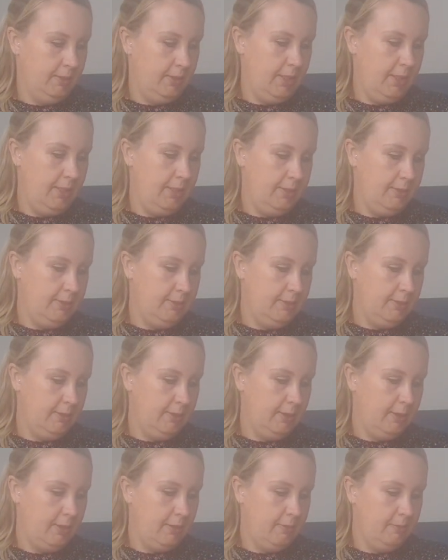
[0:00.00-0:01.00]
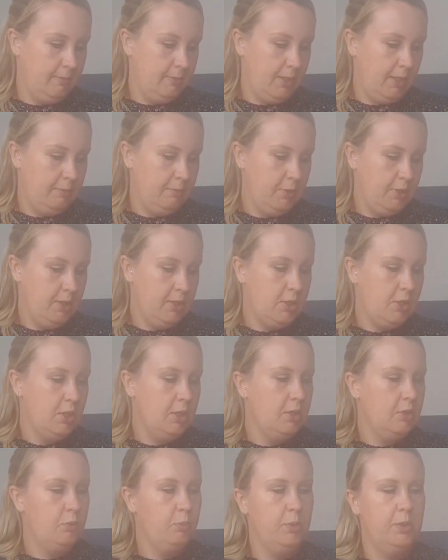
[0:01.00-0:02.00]
And I'm
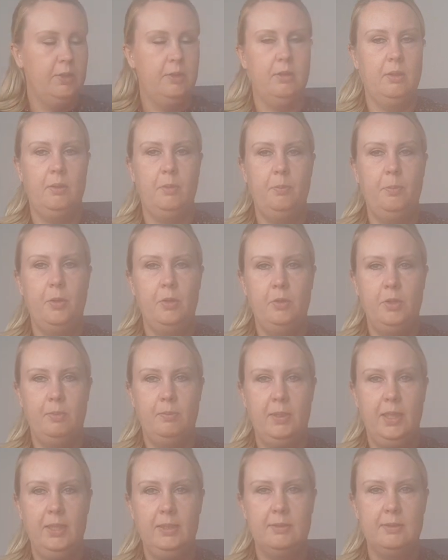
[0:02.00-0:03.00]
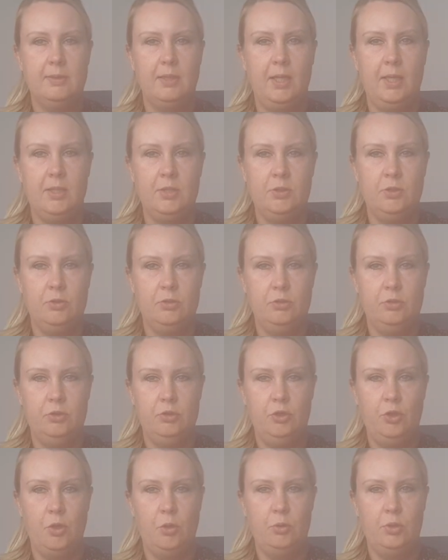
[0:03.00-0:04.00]
stitching this with the pony blacks I
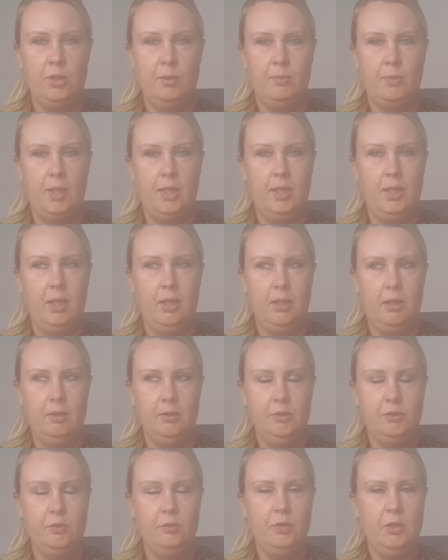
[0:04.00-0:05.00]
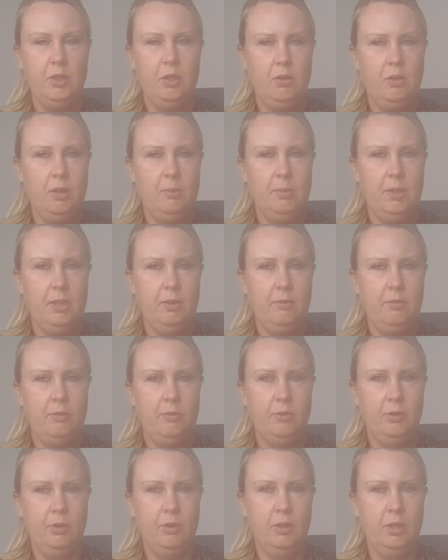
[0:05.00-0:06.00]
showed in my last video, I believe.
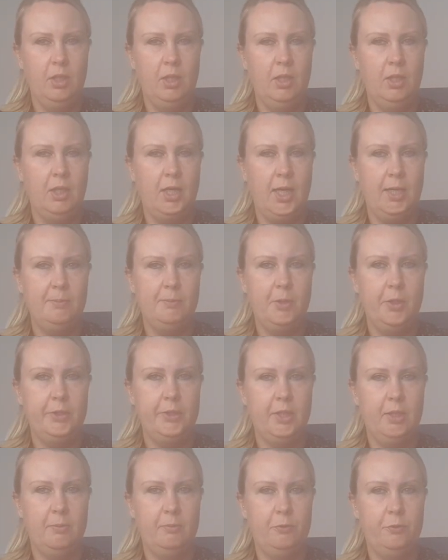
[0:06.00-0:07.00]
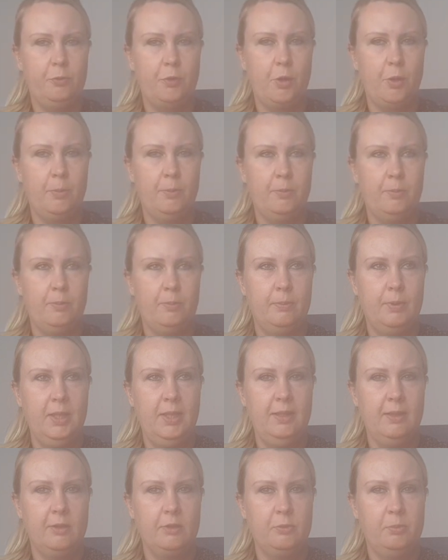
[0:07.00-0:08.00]
I bought them from
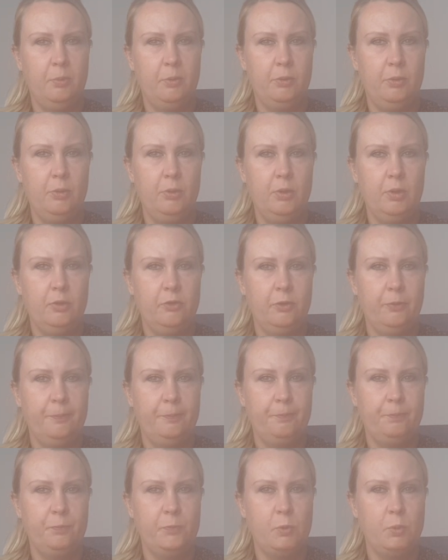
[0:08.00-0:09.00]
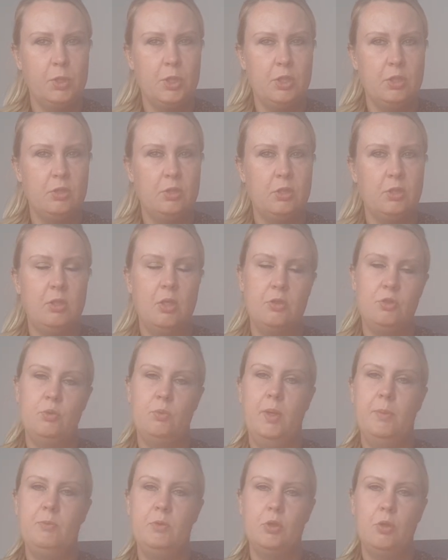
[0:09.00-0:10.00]
Iris Borduurt, which is a
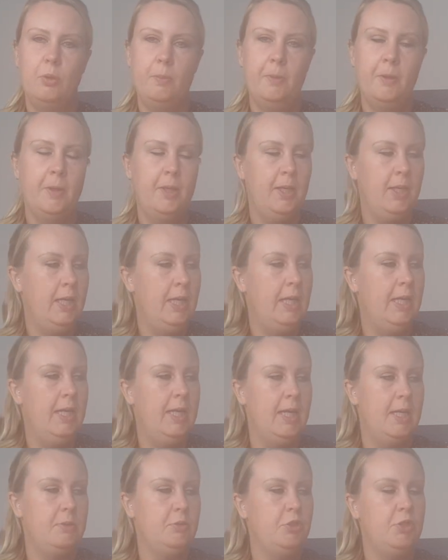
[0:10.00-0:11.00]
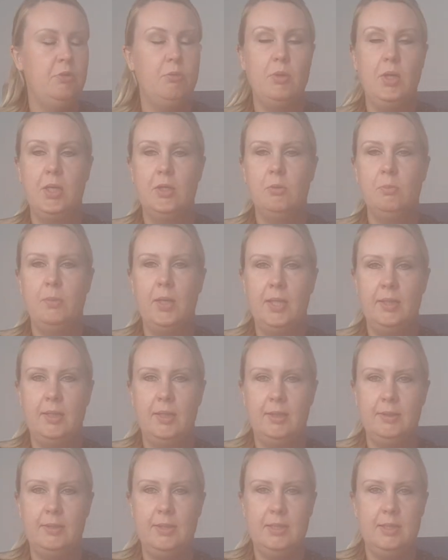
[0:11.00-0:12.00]
Dutch web shop, and she
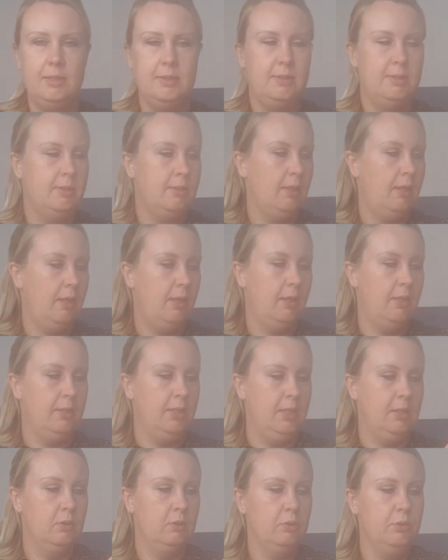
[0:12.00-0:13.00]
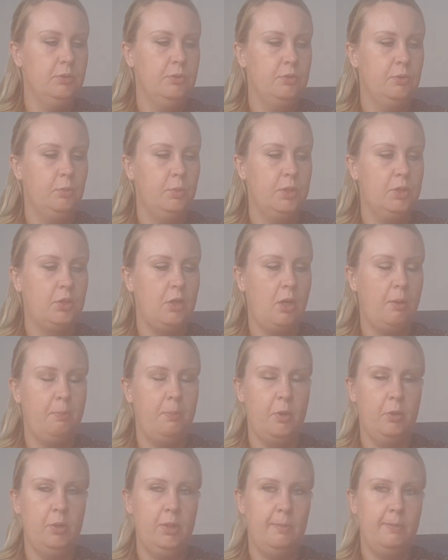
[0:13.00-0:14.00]
recommended these needles, which are
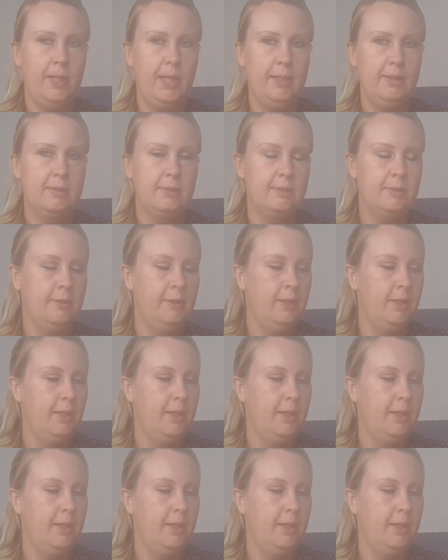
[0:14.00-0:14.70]
pony blacks,